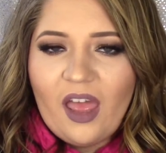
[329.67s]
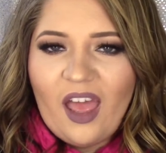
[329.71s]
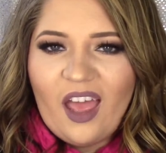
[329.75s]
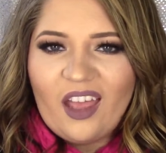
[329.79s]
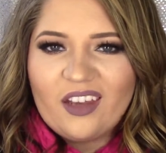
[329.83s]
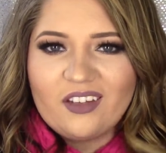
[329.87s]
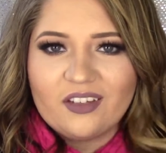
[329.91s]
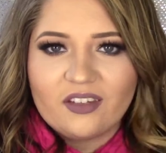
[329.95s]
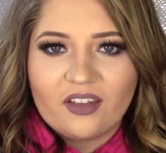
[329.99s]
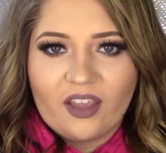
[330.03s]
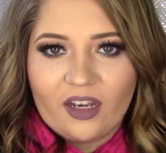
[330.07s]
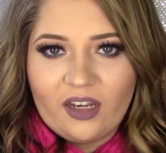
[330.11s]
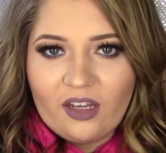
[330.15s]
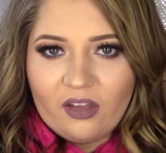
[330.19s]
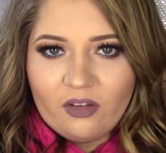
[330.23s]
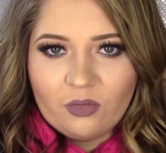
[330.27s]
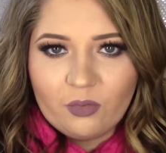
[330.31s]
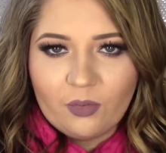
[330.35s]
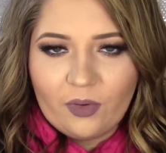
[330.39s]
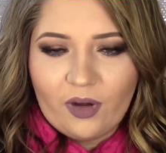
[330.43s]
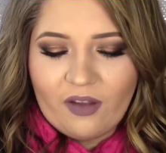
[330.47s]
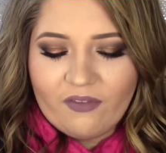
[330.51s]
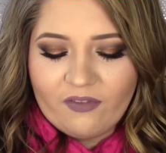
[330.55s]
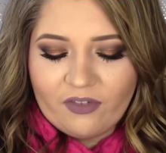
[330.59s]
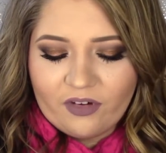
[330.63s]
I just kind of use
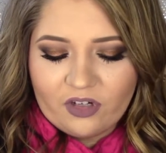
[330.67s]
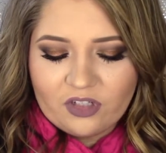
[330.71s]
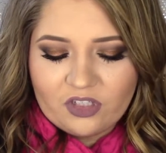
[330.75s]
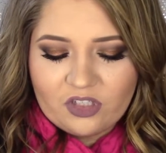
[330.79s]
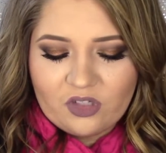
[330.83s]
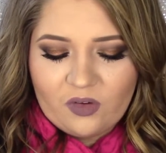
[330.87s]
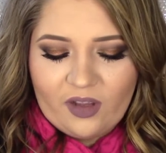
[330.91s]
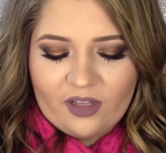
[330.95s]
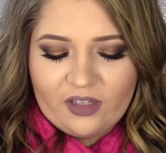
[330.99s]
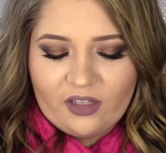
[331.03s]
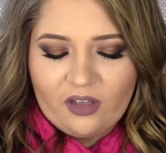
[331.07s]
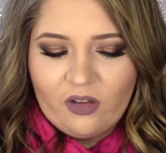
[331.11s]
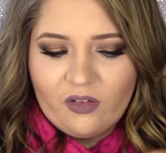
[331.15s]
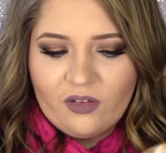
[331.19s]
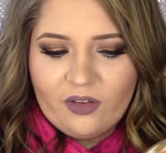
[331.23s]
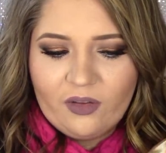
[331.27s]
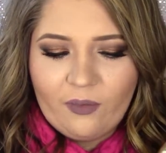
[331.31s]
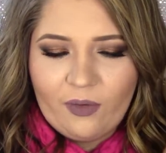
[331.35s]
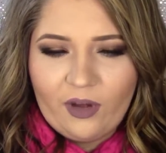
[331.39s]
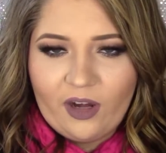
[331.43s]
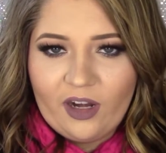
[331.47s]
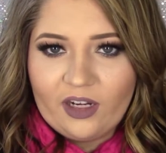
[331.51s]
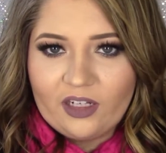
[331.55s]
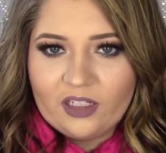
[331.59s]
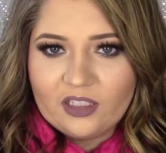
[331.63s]
whatever, so I only
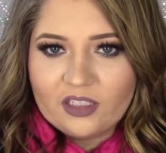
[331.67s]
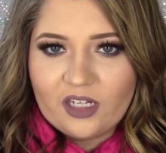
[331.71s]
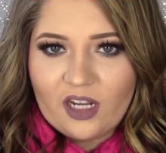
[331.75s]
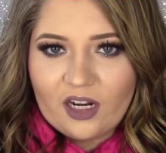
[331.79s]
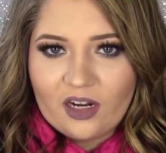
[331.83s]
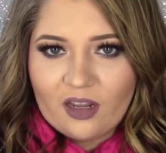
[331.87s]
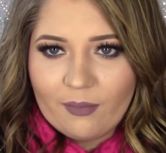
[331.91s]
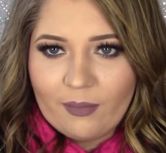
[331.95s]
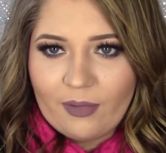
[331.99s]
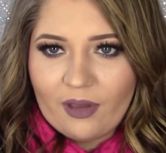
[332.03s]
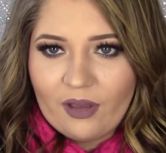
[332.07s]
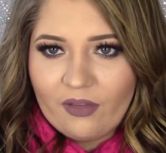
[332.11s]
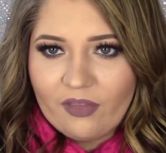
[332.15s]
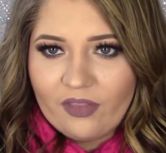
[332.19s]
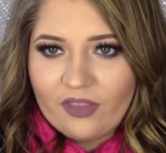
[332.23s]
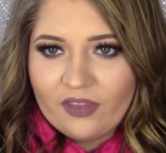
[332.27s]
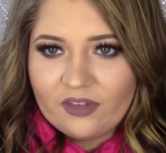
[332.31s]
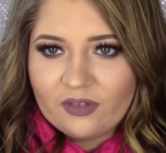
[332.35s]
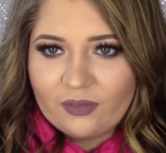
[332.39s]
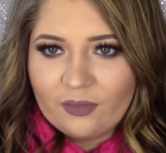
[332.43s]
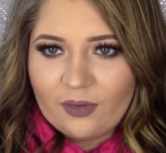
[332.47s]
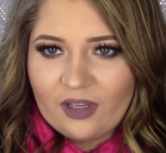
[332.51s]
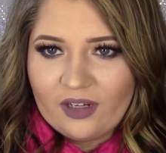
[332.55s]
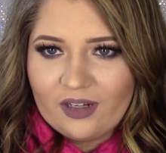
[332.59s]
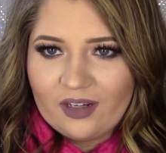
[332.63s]
wanted to talk about
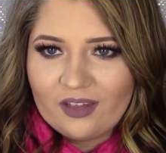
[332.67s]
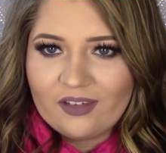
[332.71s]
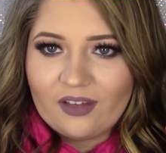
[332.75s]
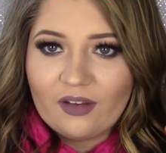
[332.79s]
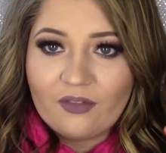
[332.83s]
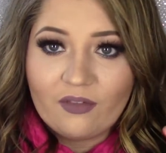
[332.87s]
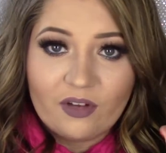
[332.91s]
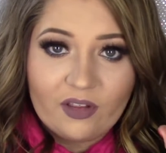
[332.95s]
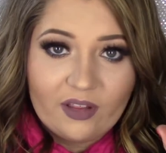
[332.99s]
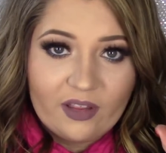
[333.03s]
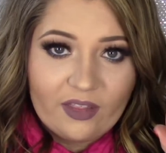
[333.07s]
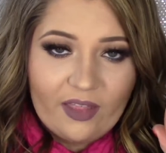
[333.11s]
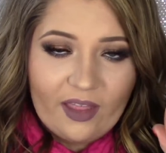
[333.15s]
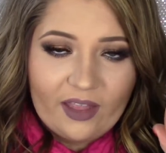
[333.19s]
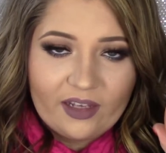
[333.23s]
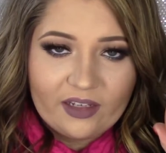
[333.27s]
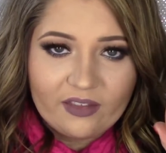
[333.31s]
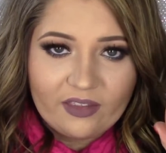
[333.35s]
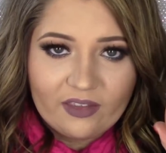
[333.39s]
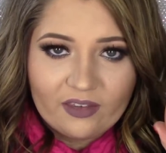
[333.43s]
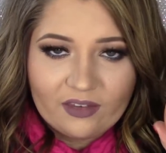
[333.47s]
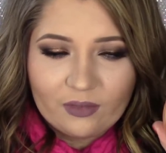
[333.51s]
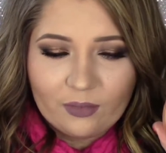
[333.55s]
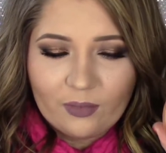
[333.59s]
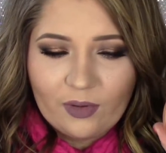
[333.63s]
this one because I really
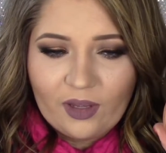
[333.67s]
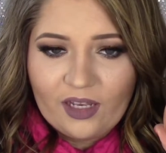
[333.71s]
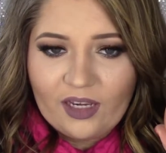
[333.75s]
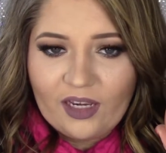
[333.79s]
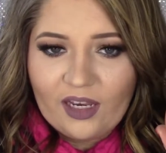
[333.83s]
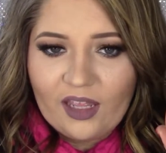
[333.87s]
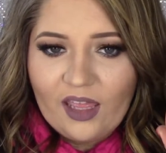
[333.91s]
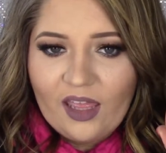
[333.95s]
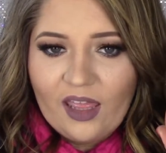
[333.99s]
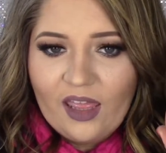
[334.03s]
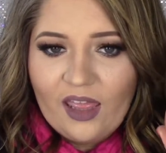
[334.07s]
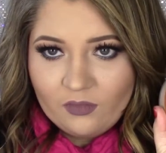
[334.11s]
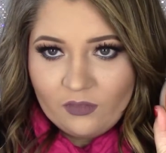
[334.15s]
liked this one.